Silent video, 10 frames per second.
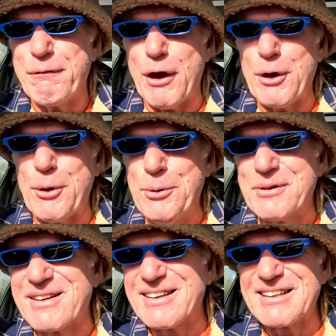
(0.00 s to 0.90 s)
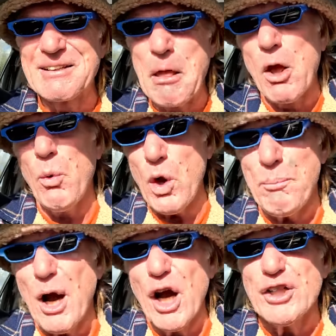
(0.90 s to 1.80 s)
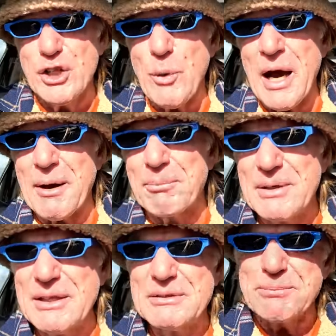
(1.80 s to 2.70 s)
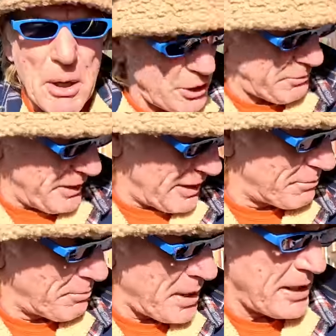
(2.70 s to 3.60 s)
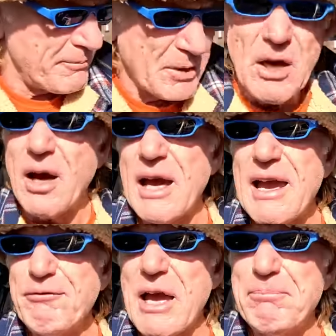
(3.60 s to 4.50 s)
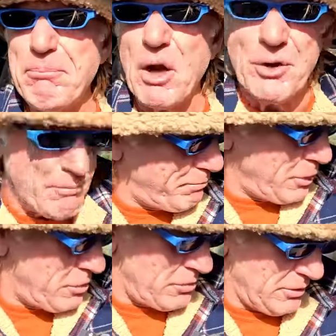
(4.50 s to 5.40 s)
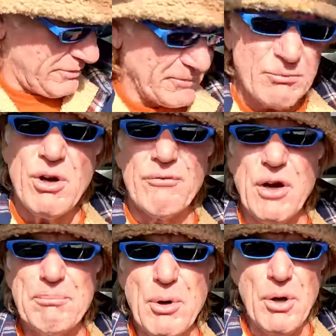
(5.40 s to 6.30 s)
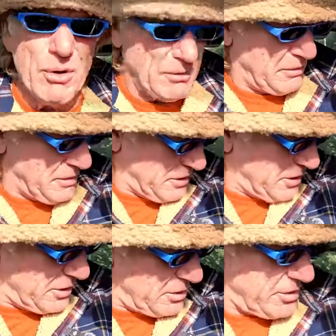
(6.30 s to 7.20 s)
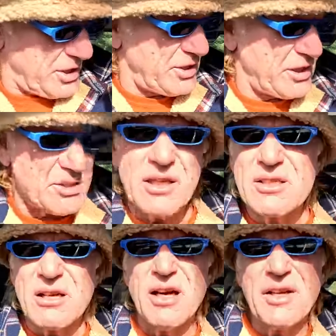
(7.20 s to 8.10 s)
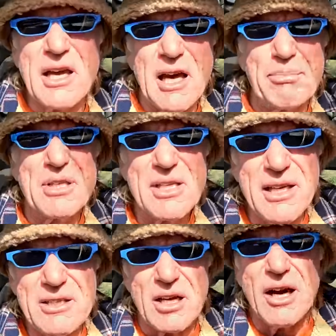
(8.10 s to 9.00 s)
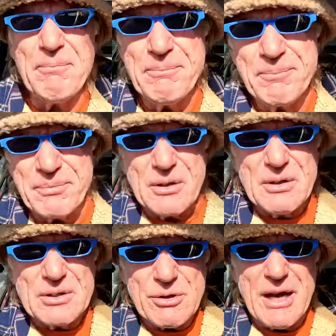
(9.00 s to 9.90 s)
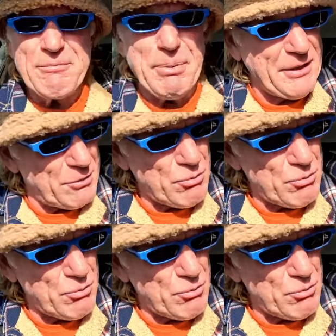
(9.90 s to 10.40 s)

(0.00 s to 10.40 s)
food will perk you up. It's perked me up a bit. I have now gone and bought, what have I bought? Because it, it's, it's kind of cup of tea time. So I have been to